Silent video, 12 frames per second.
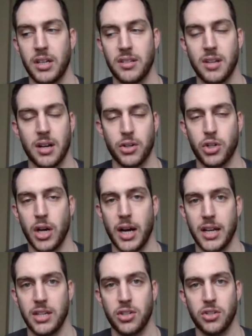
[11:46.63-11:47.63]
he's got a shot.
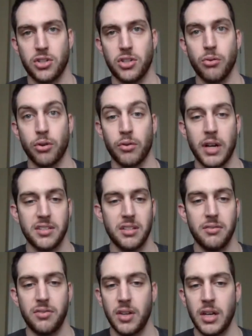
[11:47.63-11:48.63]
He's just so
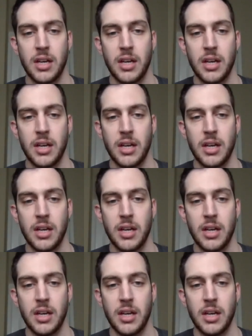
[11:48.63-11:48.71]
aggressive.